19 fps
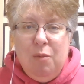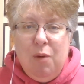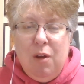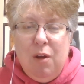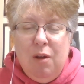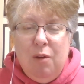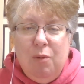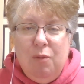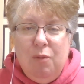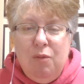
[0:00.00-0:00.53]

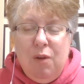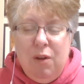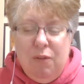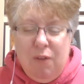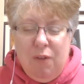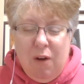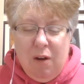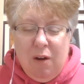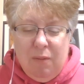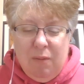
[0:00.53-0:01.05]
one
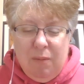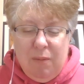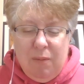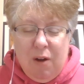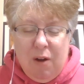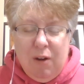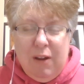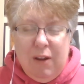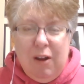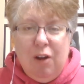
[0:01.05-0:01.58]
of our
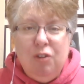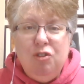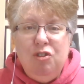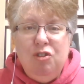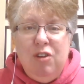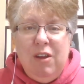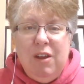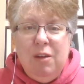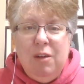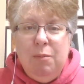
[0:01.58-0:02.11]

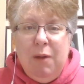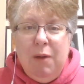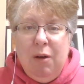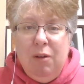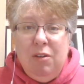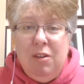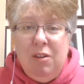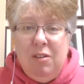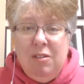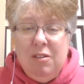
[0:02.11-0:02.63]
Archdeacon
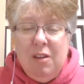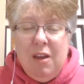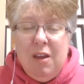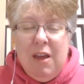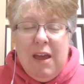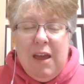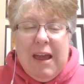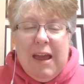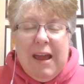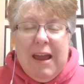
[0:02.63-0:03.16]
Emeritus,
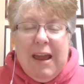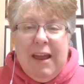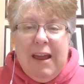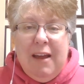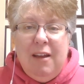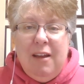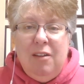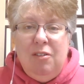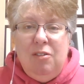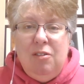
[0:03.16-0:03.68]

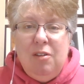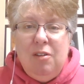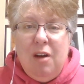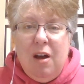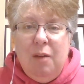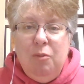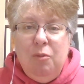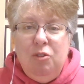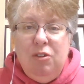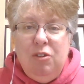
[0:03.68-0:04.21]
and
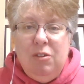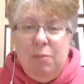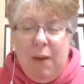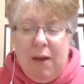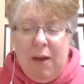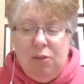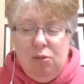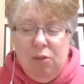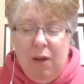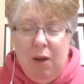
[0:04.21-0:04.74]
she's a
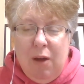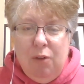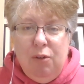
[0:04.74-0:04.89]
pastoral